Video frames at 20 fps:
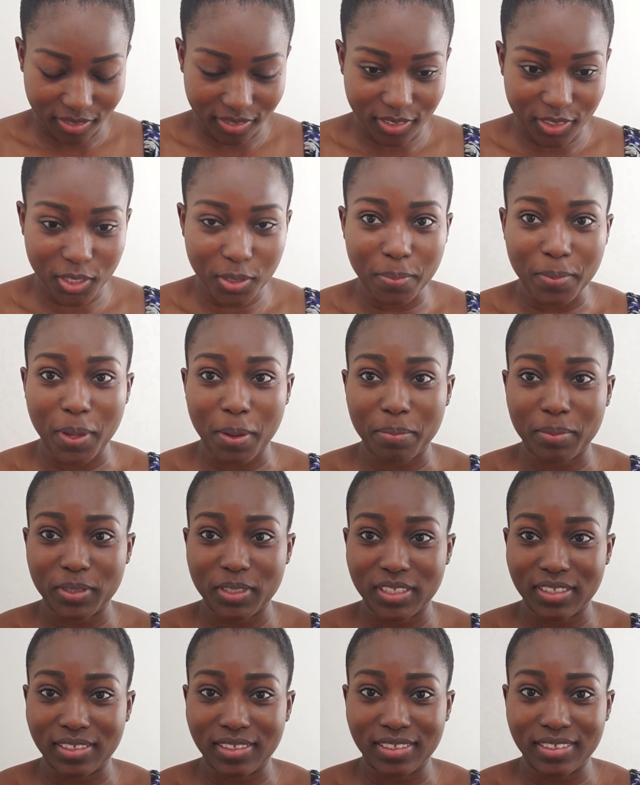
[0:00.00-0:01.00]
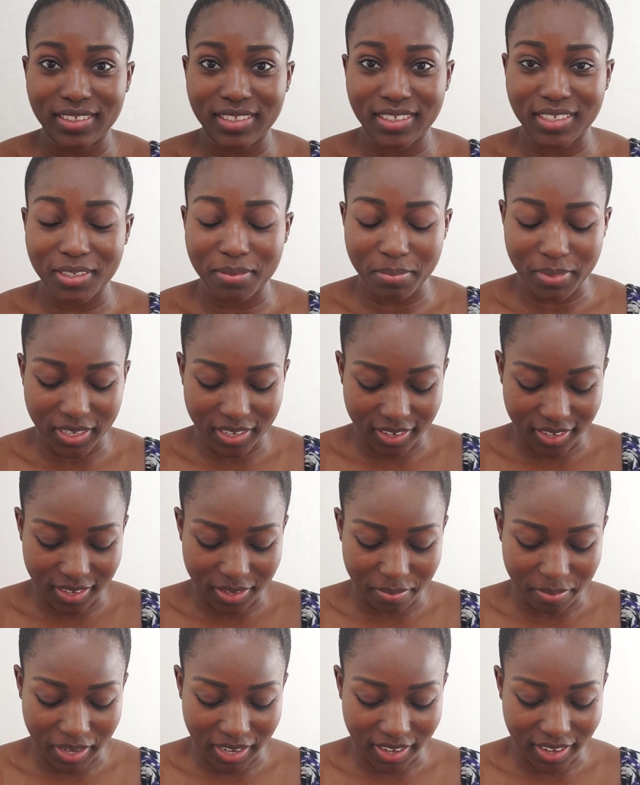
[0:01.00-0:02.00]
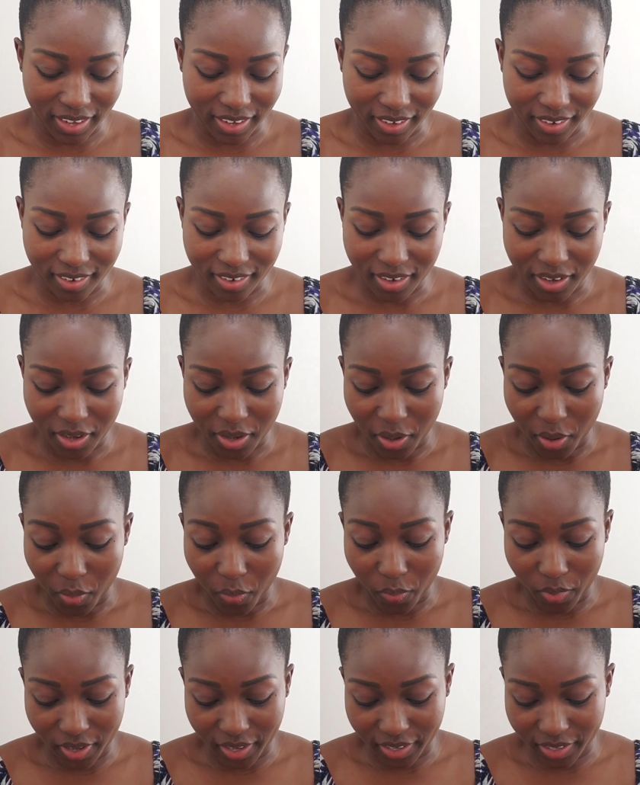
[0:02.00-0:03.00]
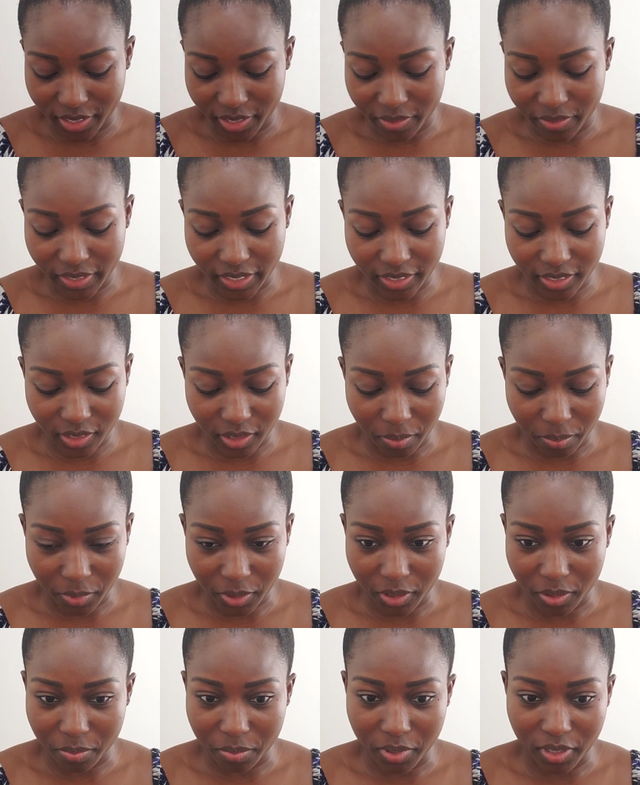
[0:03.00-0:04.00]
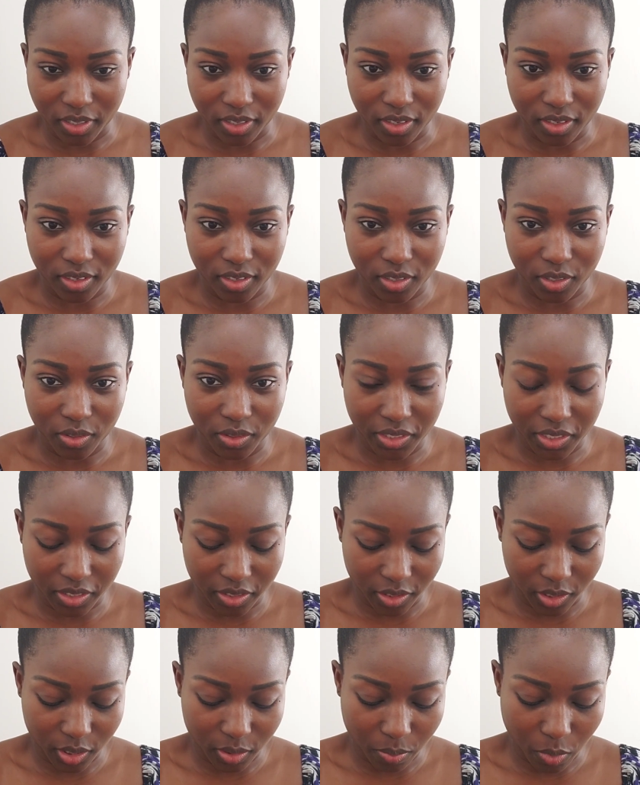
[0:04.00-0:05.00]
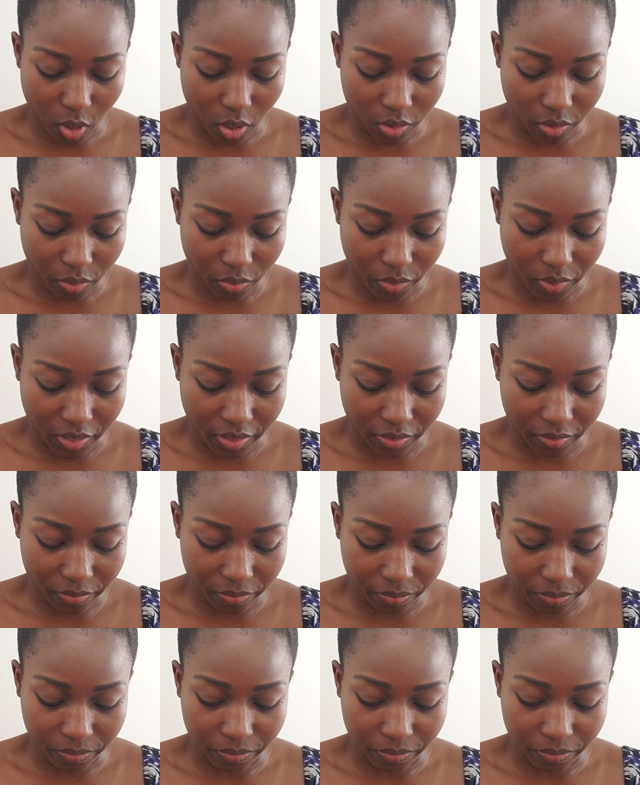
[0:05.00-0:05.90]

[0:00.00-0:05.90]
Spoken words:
to be able to see behind my head when I do it, so I'm gonna be using a smaller one.